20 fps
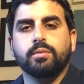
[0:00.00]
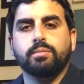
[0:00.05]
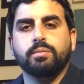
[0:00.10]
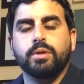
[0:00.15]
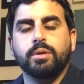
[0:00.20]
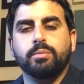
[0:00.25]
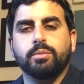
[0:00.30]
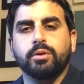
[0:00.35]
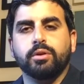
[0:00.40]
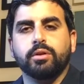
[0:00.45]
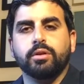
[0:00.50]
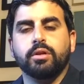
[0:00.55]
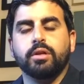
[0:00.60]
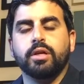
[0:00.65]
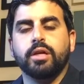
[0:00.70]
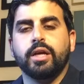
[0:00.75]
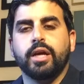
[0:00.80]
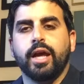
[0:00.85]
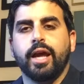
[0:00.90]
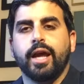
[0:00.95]
people
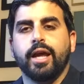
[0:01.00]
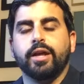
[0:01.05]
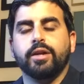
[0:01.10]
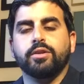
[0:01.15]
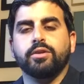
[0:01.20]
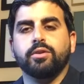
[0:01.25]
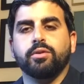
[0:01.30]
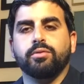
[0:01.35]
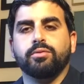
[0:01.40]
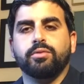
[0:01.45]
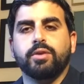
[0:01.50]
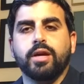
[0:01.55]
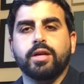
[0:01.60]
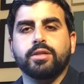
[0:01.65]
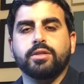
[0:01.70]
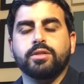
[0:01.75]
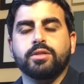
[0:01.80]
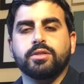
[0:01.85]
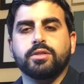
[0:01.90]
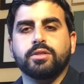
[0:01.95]
and your
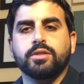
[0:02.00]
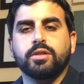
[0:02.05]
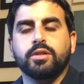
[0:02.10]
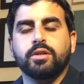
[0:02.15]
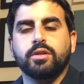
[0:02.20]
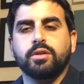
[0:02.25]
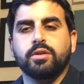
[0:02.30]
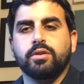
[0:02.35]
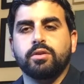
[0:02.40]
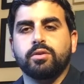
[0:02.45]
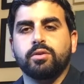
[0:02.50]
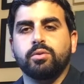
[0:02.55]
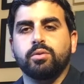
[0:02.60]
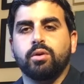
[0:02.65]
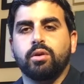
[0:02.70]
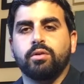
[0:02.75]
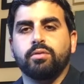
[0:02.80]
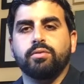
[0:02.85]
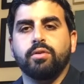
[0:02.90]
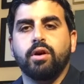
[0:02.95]
friends who
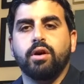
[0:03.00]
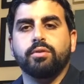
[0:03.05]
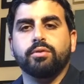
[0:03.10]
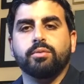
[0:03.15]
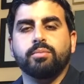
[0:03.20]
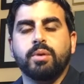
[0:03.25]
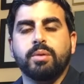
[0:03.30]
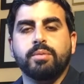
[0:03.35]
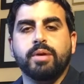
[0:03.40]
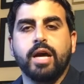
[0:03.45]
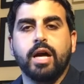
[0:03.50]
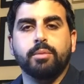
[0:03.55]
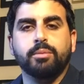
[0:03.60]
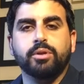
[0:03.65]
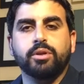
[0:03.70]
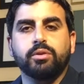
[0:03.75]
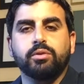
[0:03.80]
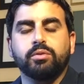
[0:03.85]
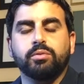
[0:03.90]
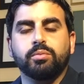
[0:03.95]
are involved in maybe
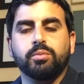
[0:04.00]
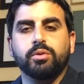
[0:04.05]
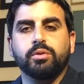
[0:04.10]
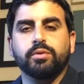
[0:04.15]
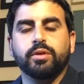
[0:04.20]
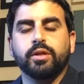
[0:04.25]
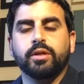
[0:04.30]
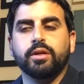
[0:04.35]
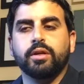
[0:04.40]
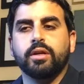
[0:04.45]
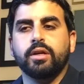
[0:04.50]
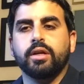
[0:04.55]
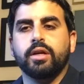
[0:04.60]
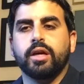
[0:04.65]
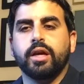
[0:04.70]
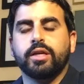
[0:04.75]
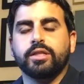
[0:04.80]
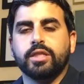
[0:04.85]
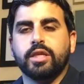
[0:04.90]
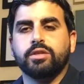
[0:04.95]
helping you with moving,
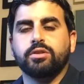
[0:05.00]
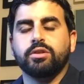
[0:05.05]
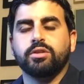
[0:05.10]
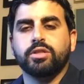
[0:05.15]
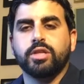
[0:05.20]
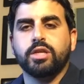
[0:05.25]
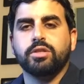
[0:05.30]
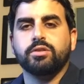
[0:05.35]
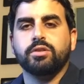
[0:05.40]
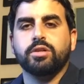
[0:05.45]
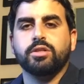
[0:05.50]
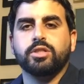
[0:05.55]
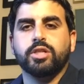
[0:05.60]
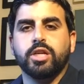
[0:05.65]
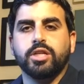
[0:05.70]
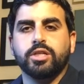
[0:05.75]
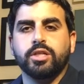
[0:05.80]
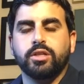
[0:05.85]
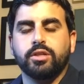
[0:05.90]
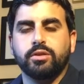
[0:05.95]
etc.,
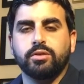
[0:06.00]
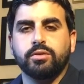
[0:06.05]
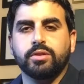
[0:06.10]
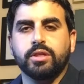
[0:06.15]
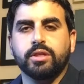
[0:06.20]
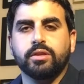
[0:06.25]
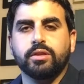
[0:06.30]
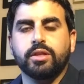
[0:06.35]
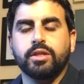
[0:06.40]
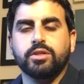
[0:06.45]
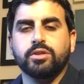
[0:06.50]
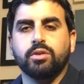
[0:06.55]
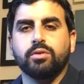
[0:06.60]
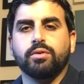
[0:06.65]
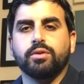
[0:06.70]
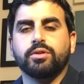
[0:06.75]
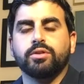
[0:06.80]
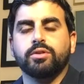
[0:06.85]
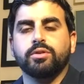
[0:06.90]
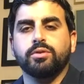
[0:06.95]
changing utilities
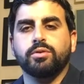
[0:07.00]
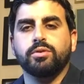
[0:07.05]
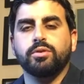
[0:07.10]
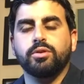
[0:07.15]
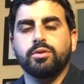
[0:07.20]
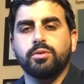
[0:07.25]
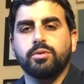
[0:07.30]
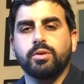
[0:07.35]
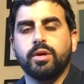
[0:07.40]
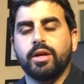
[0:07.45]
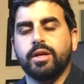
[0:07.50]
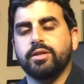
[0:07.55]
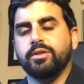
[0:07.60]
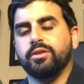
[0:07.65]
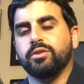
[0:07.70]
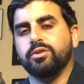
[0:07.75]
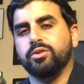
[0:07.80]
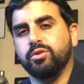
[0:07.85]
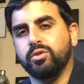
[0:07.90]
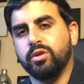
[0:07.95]
over to you and
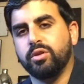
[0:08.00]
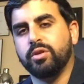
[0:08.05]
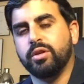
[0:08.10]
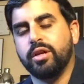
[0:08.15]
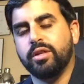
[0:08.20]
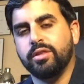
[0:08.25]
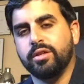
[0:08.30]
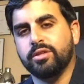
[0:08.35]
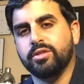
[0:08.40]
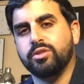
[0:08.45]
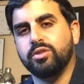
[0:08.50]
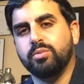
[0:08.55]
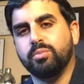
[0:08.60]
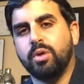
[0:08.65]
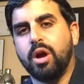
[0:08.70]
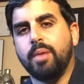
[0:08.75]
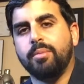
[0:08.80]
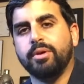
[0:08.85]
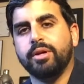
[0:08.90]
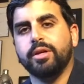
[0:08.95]
your in this new
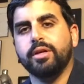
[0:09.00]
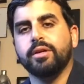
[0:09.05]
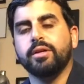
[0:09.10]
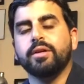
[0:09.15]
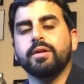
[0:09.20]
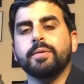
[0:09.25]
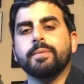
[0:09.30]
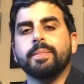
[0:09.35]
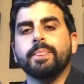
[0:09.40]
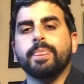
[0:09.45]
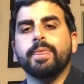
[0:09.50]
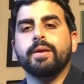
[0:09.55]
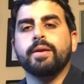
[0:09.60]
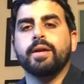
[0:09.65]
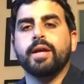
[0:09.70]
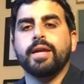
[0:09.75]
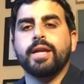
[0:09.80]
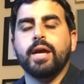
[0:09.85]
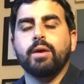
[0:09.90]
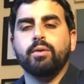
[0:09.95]
property.
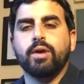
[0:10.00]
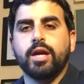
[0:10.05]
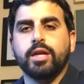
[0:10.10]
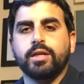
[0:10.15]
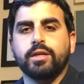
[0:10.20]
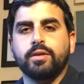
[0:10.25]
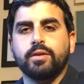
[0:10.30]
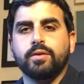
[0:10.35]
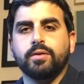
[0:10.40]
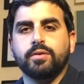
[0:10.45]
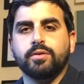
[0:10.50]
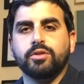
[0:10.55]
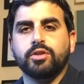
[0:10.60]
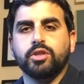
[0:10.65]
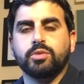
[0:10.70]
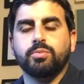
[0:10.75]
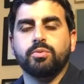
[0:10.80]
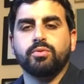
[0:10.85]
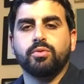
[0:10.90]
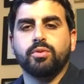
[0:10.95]
And now we're at
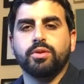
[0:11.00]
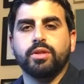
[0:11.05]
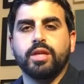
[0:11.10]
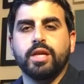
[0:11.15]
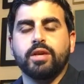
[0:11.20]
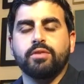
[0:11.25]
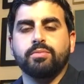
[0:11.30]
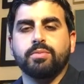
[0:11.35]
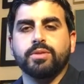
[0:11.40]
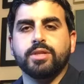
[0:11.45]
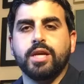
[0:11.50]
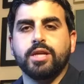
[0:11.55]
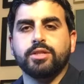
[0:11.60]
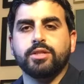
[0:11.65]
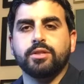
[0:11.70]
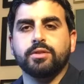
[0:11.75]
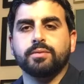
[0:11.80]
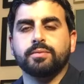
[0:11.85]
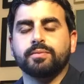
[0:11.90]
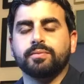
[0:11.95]
just before the day of
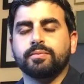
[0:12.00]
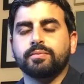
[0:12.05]
possession.